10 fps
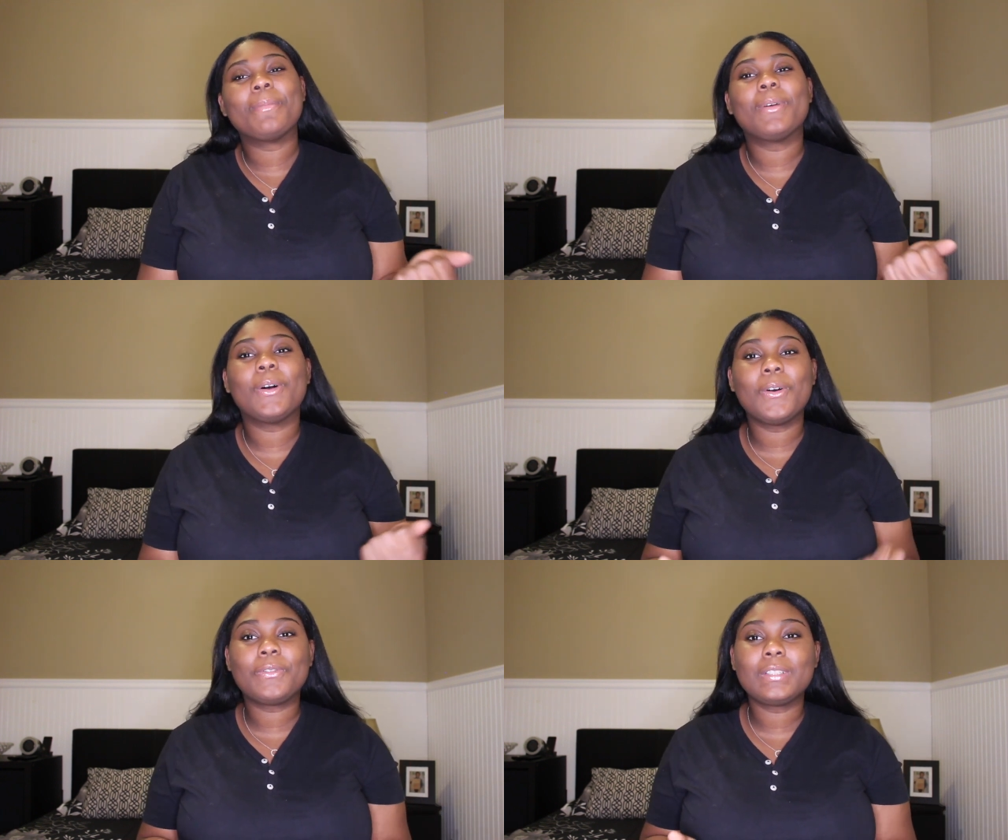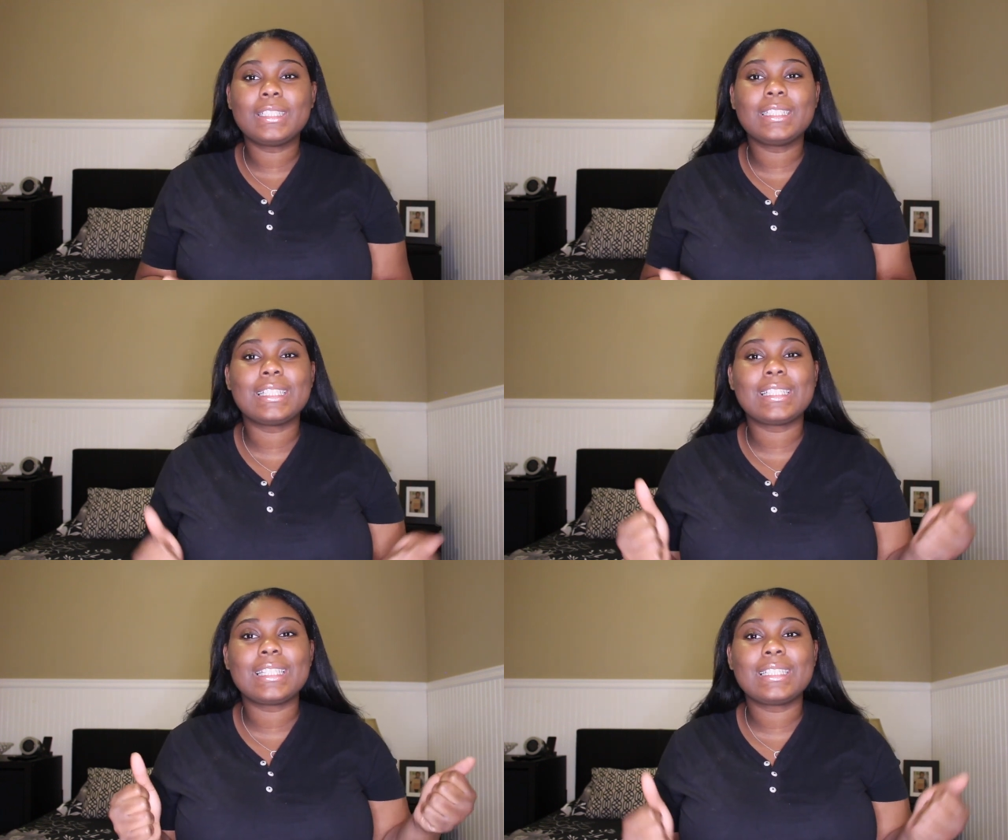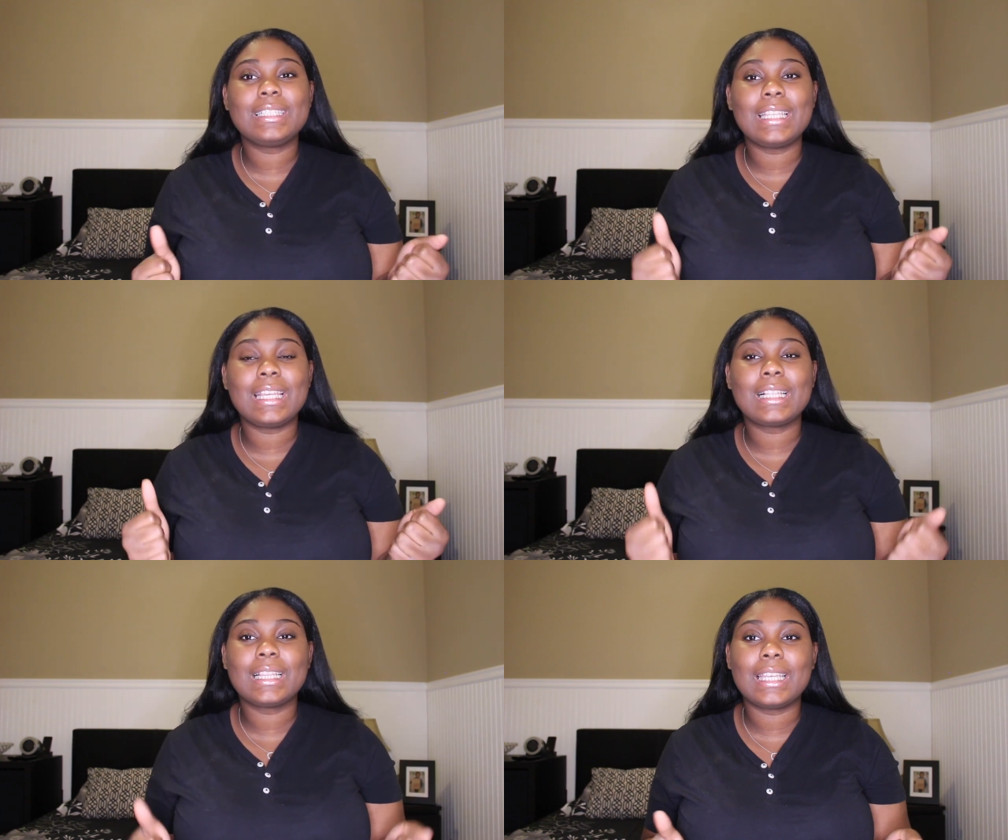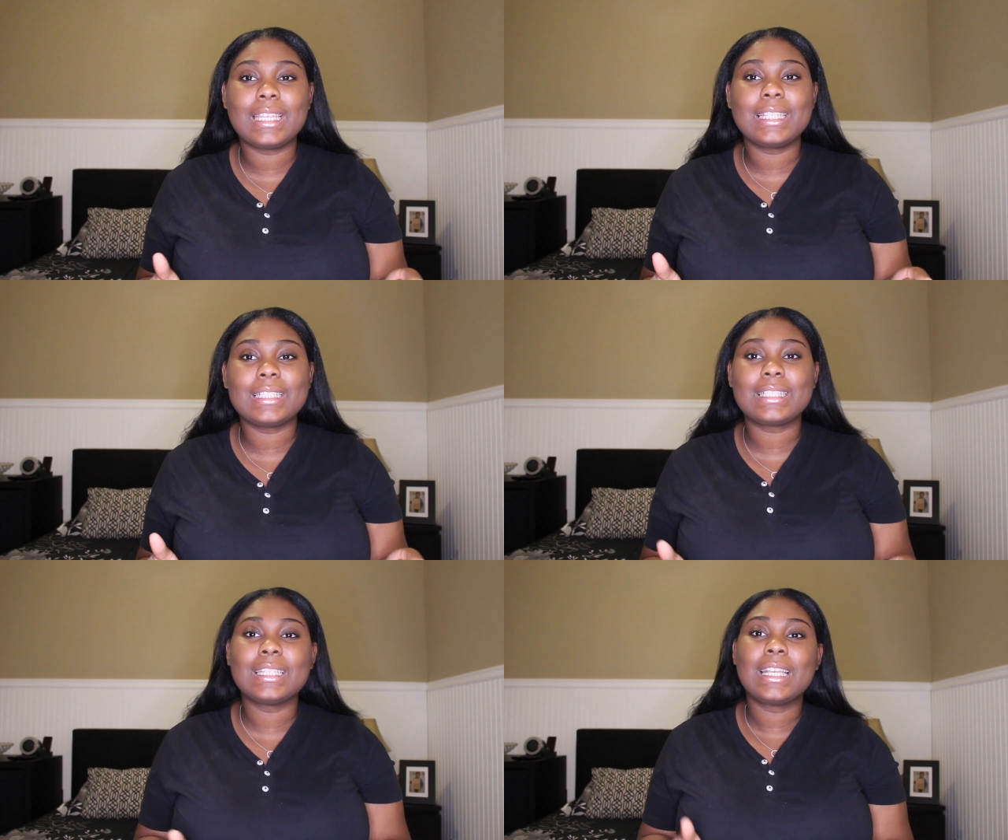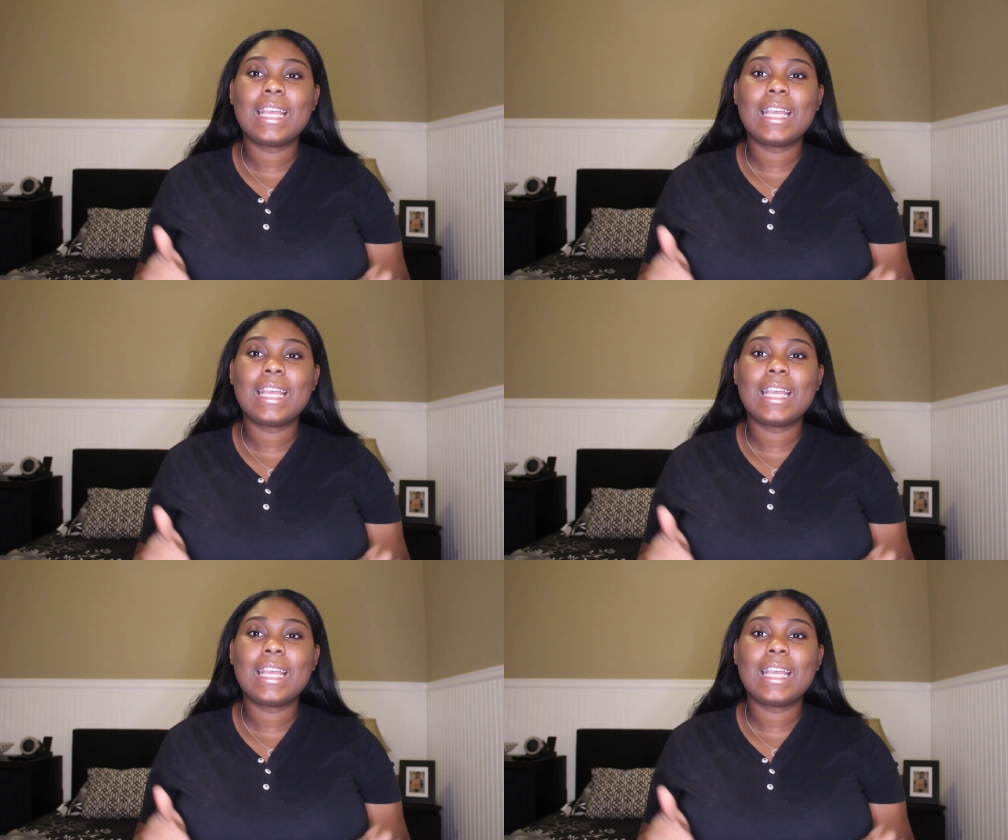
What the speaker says: but hopefully the 60-day cleanse,